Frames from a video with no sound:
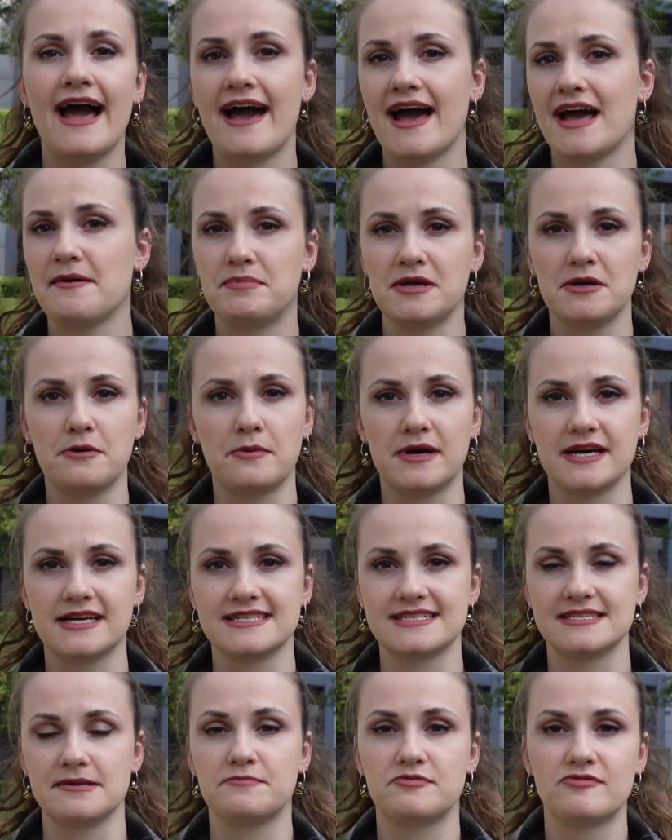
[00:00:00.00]
happy
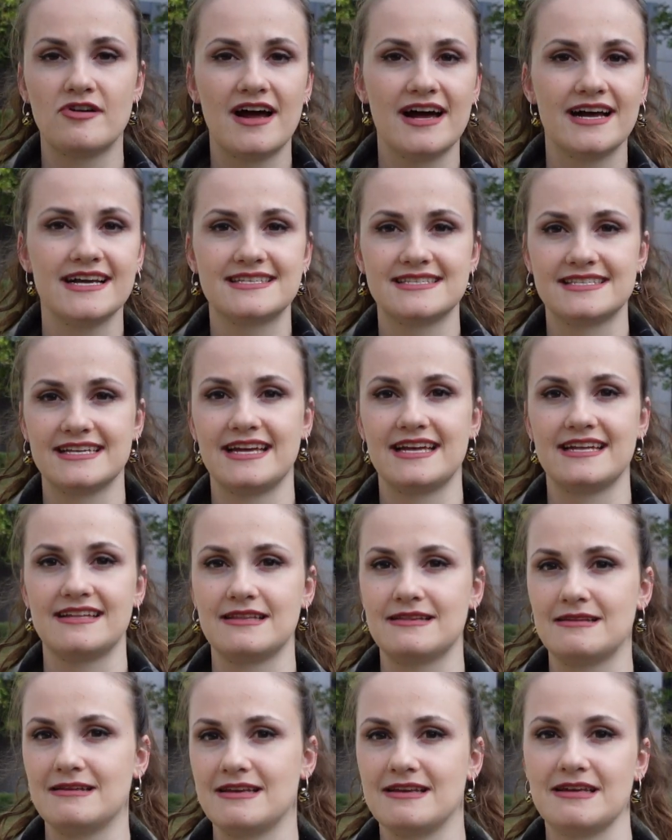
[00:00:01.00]
with the price
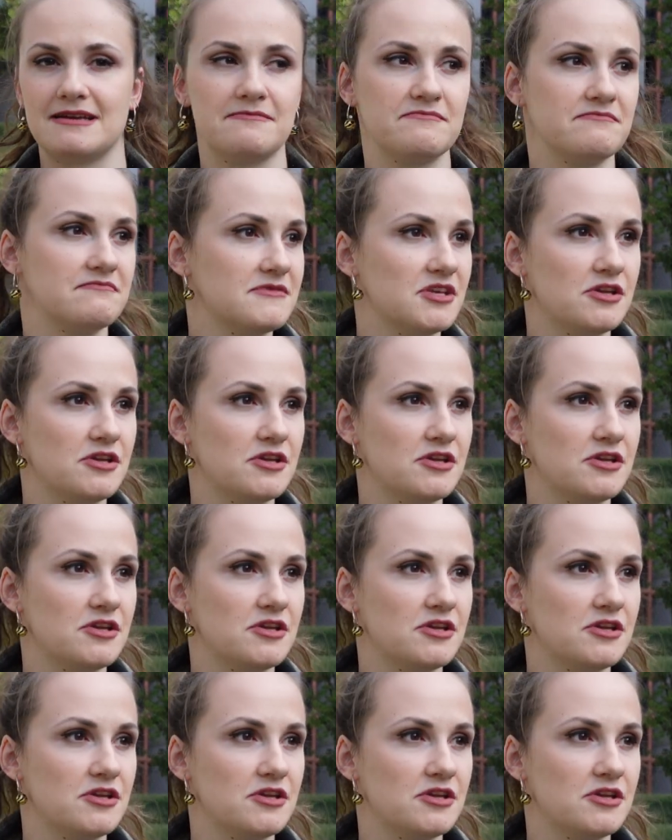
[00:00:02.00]
and the